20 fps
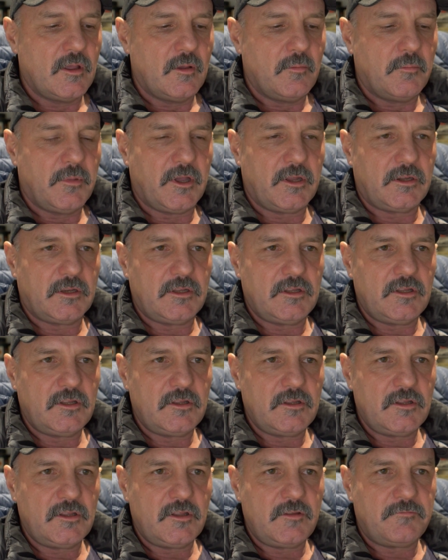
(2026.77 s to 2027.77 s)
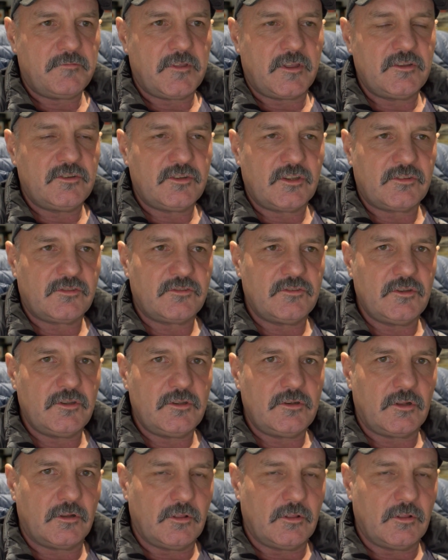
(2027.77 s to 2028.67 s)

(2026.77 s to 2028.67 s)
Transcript: But if they just need a